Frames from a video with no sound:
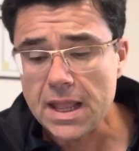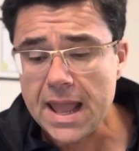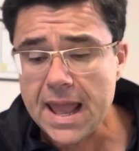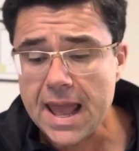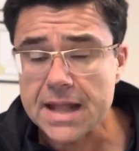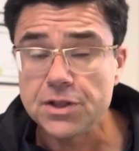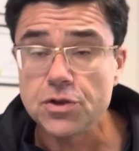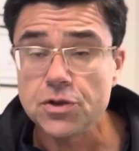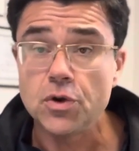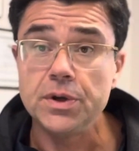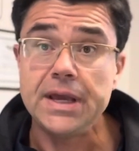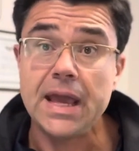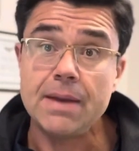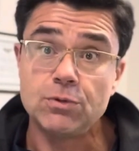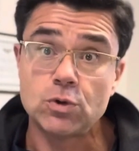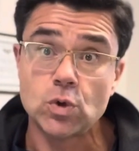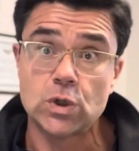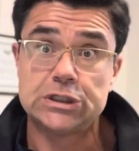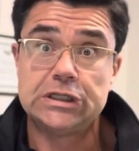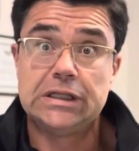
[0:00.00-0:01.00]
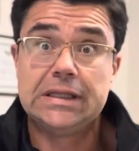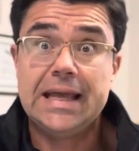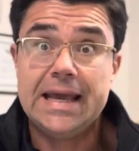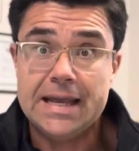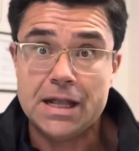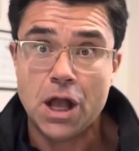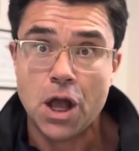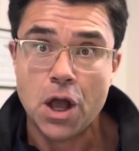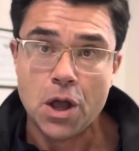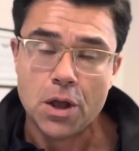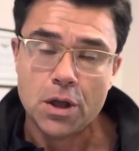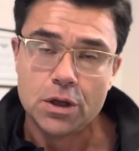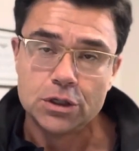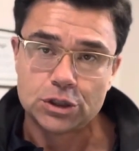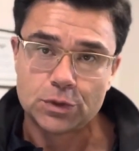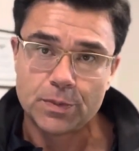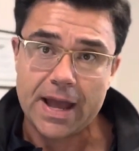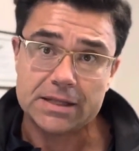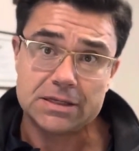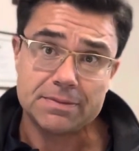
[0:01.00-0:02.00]
And, you know, he came to us late
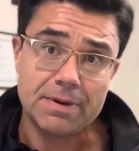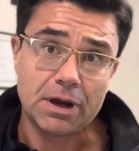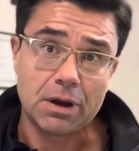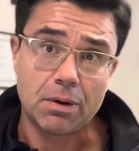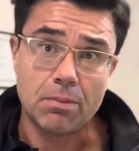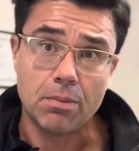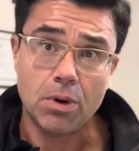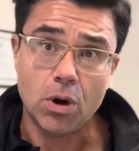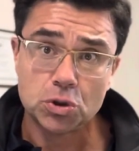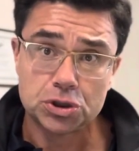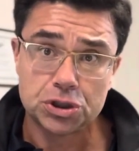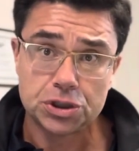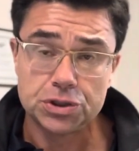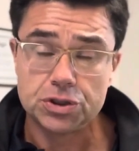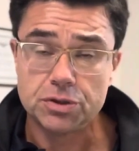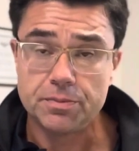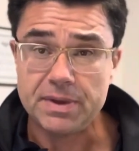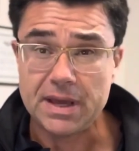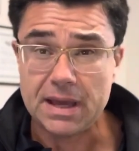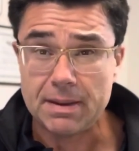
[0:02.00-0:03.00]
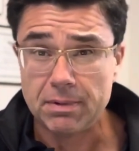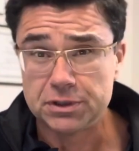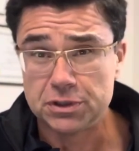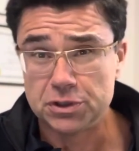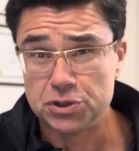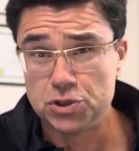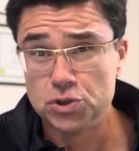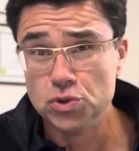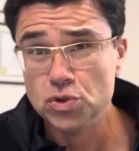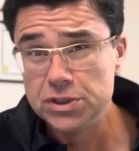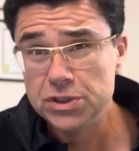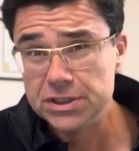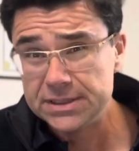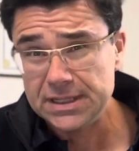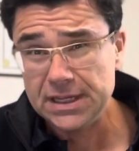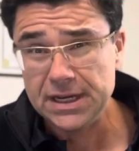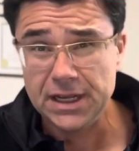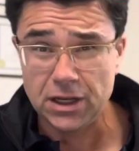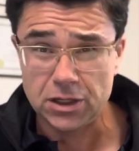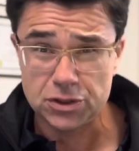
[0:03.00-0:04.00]
so we had to make a motion to be able to sue the
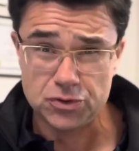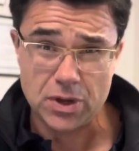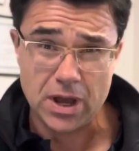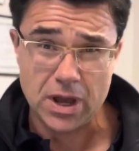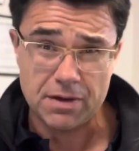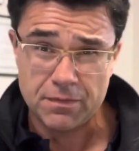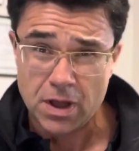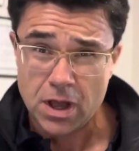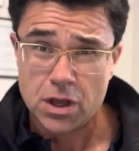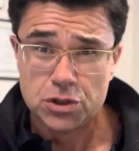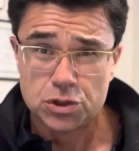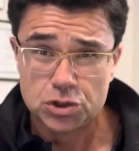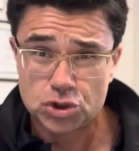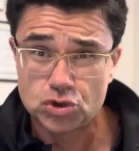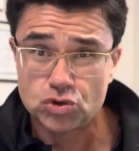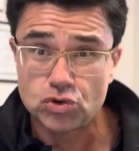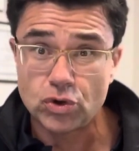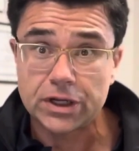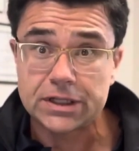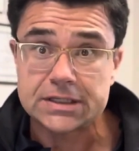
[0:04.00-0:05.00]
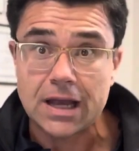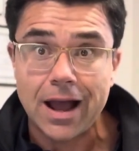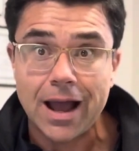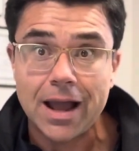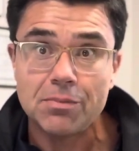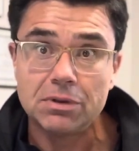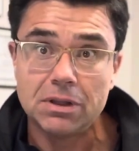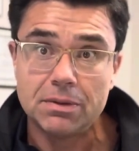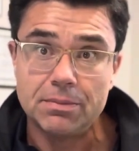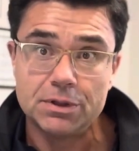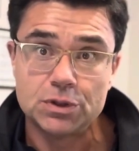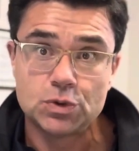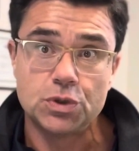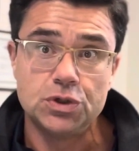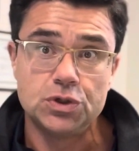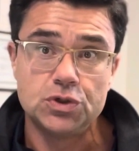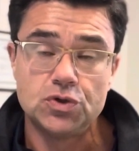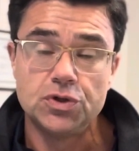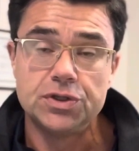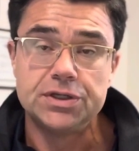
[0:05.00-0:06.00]
city because you have strict time limits when
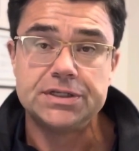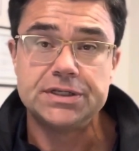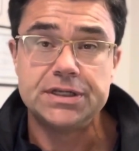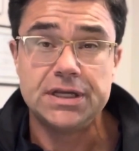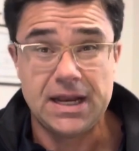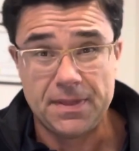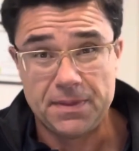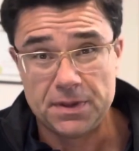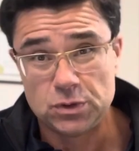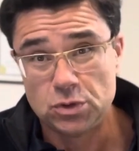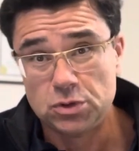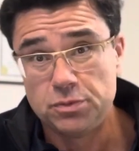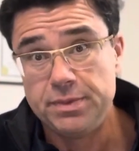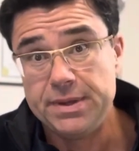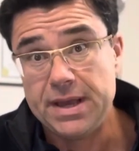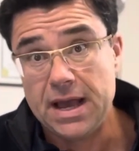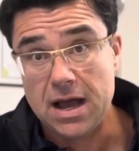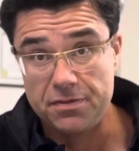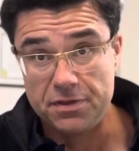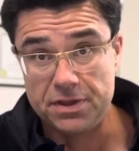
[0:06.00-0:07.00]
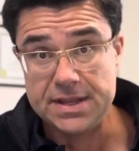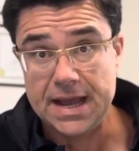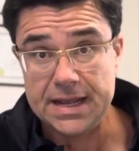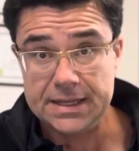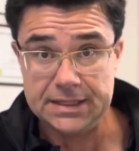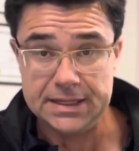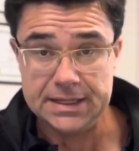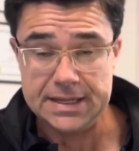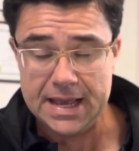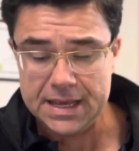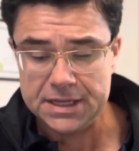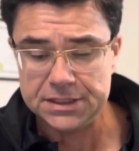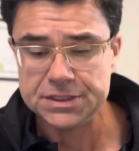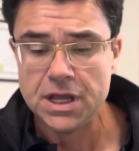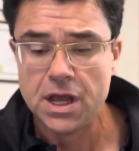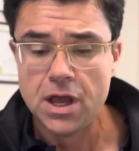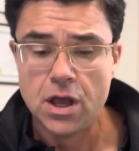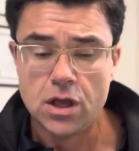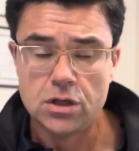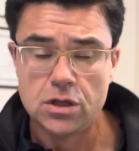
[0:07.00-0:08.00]
you sue the city. And this was beyond the 90 days.
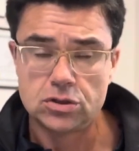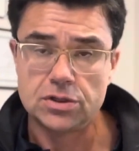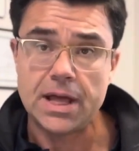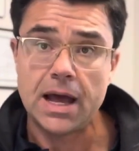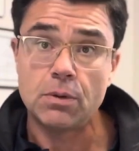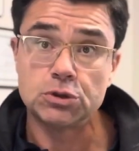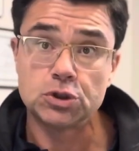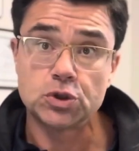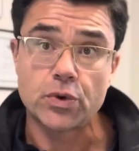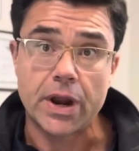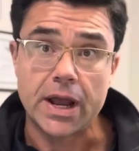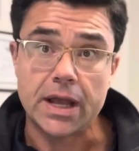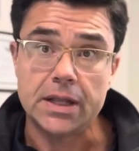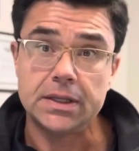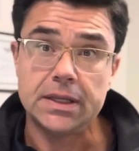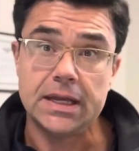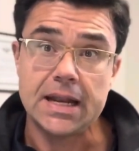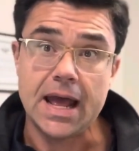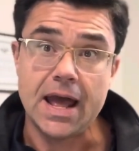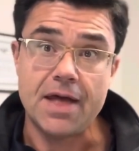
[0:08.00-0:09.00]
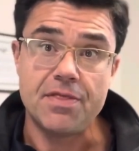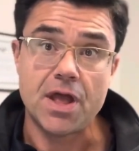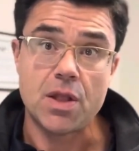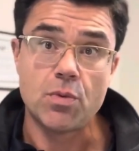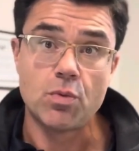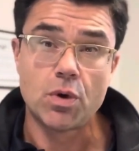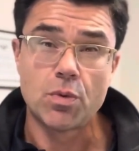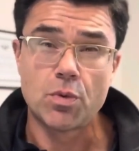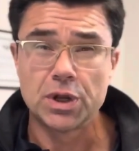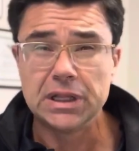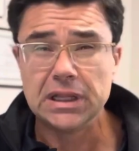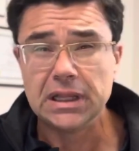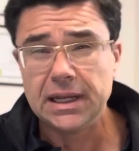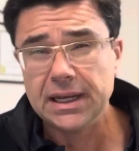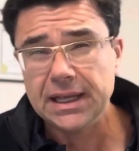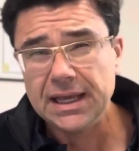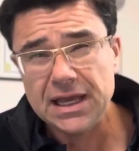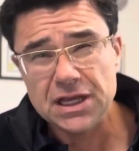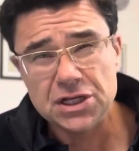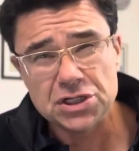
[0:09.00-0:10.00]
So that was granted. And then we were in
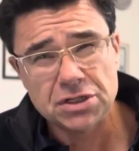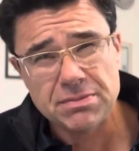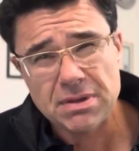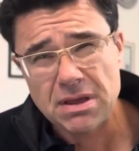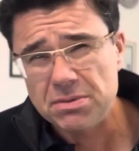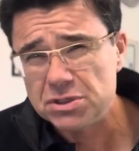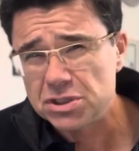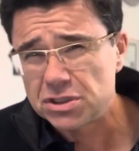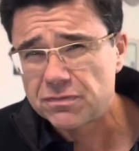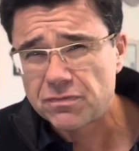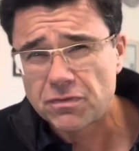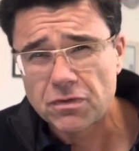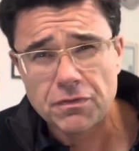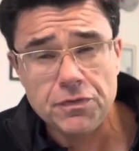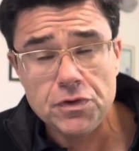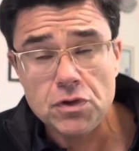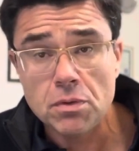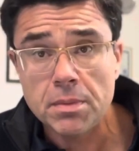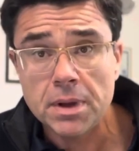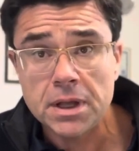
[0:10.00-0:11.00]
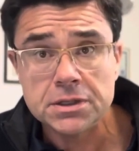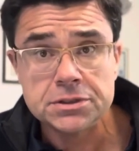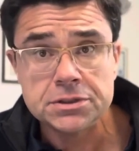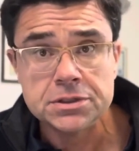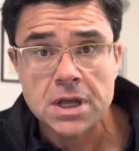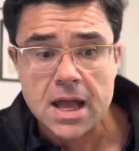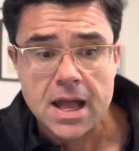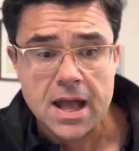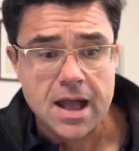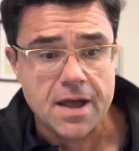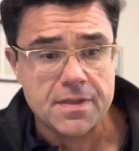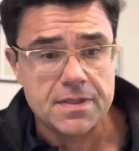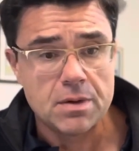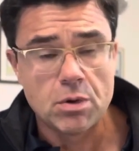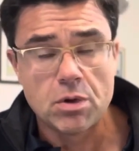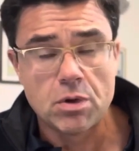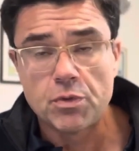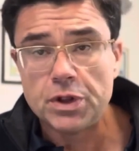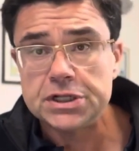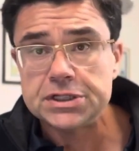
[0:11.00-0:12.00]
litigation maybe just for a few months. And then
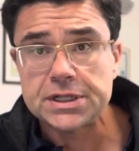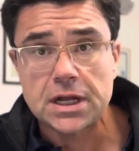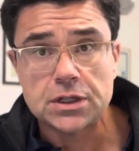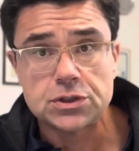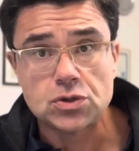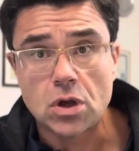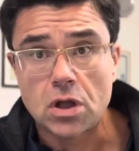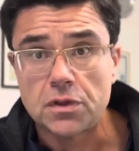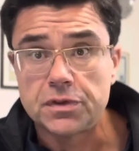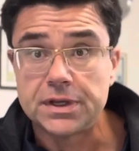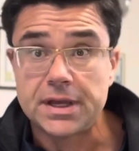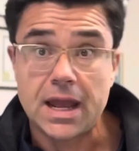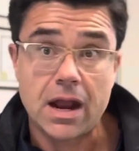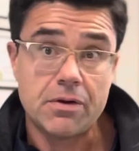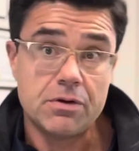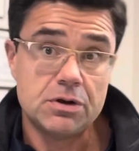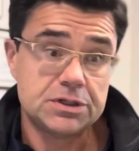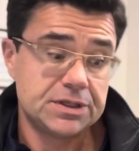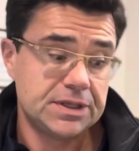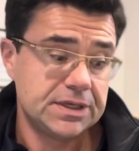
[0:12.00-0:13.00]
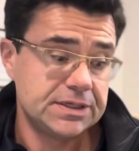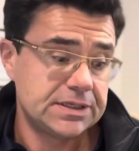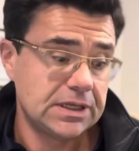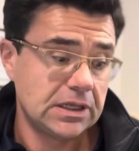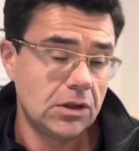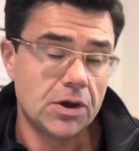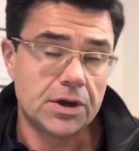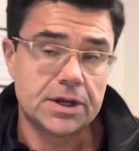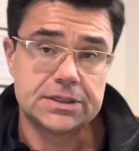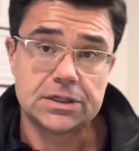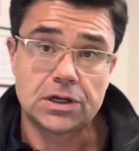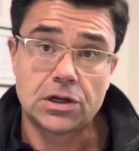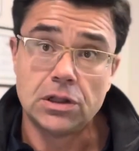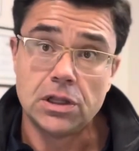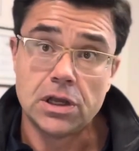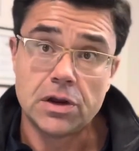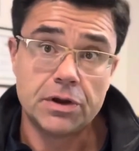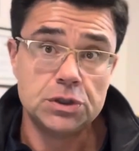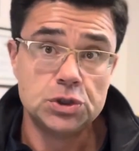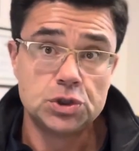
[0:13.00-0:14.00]
we reached out to all the carriers and they said, look, it's a
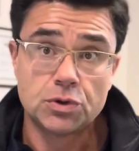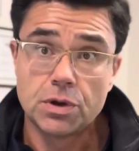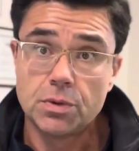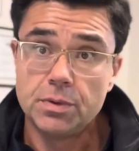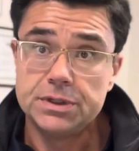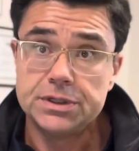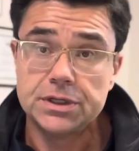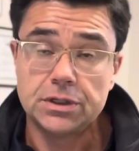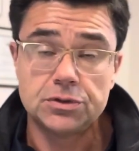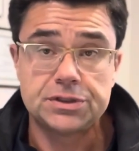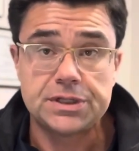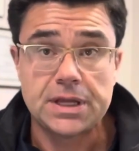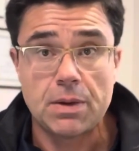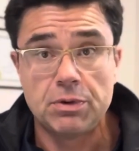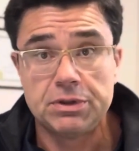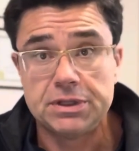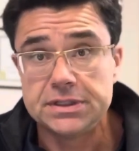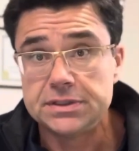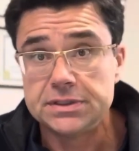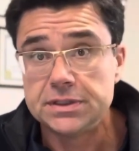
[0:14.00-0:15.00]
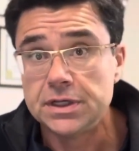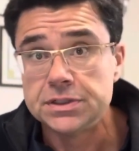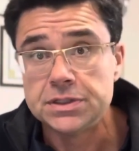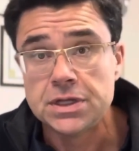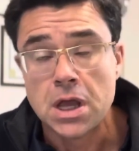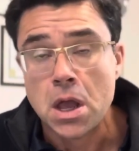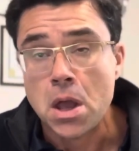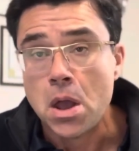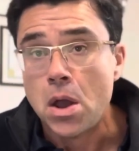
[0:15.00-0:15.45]
clear injury. We understand what this is.